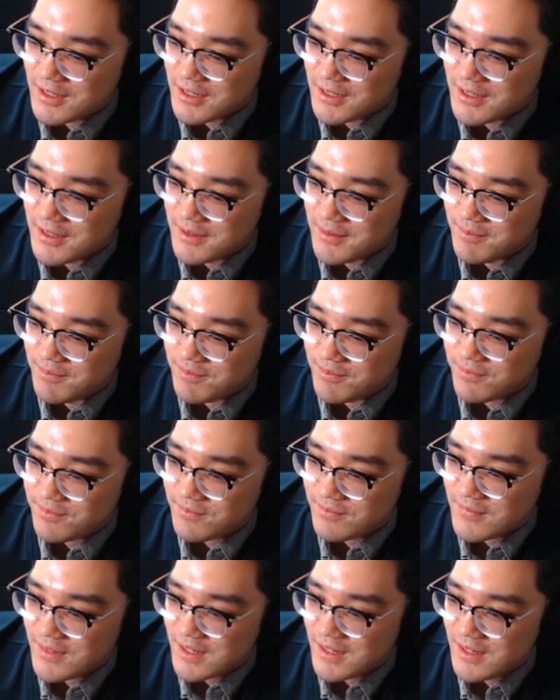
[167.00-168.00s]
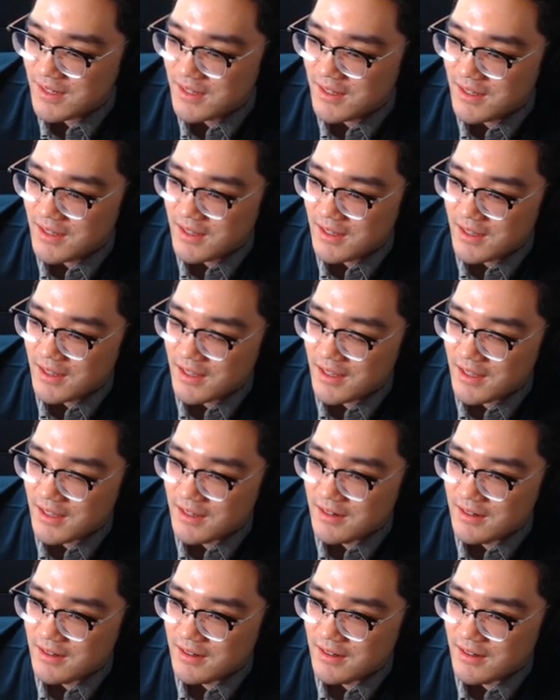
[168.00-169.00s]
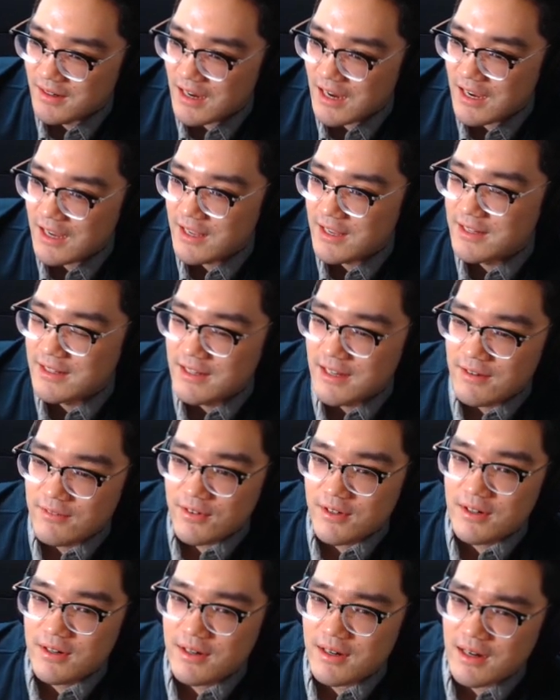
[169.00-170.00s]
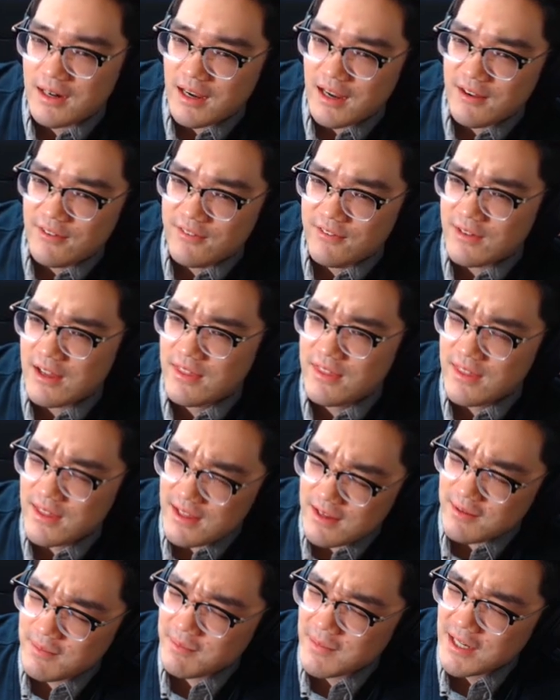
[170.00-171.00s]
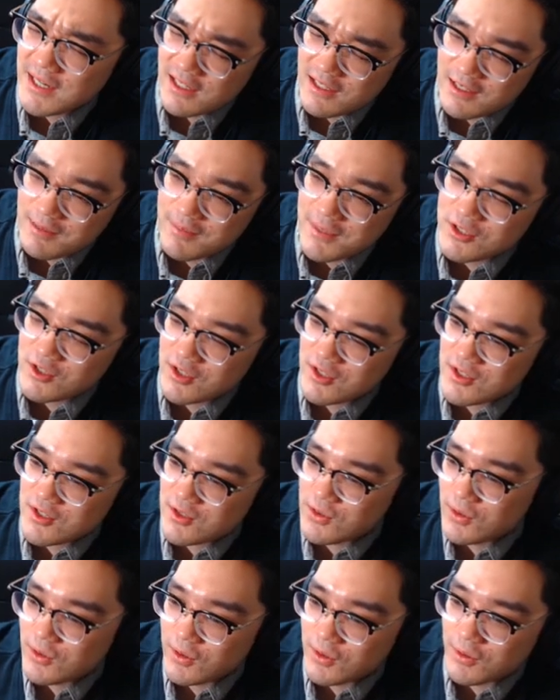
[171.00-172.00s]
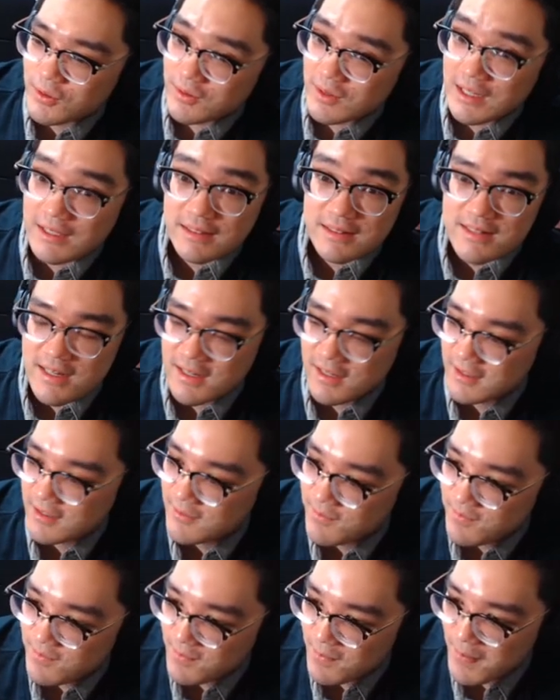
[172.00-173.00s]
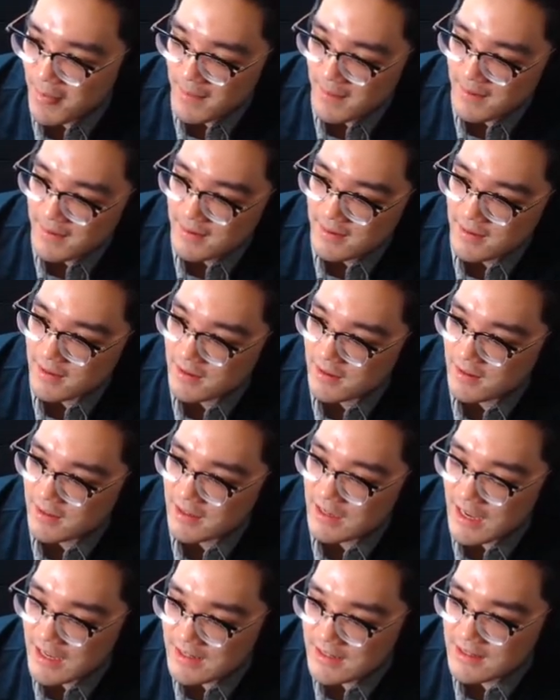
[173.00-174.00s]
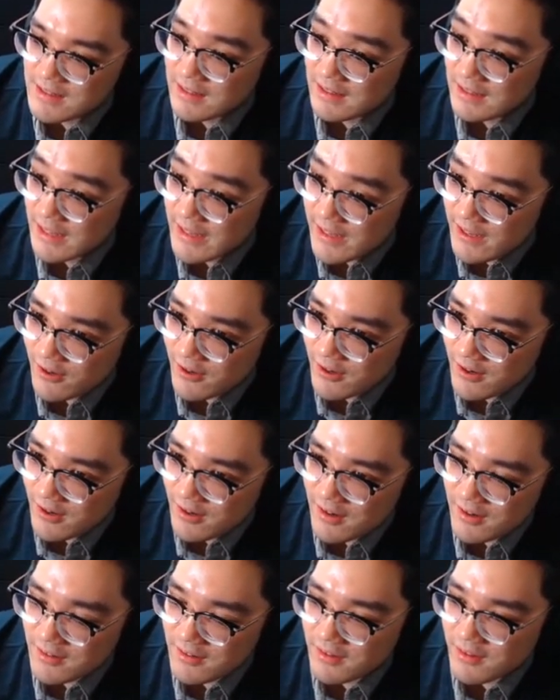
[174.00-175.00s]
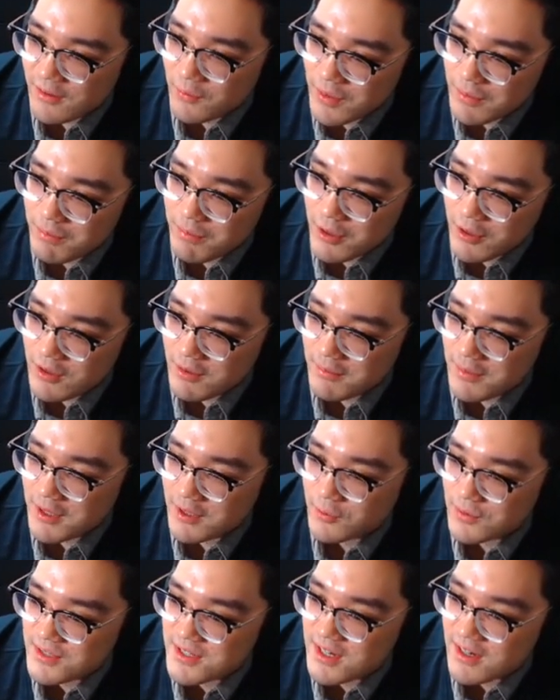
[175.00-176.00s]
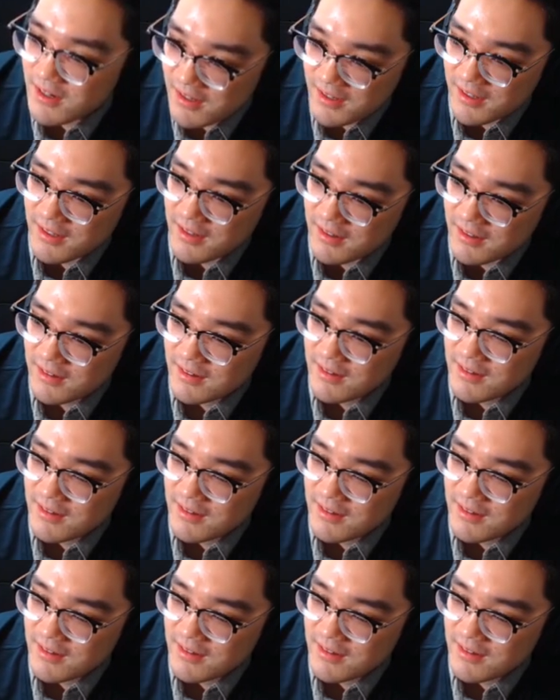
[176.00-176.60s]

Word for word: um, and uh, I never, I, I think my elementary school at the time, uh, ended later than when Pokemon was on.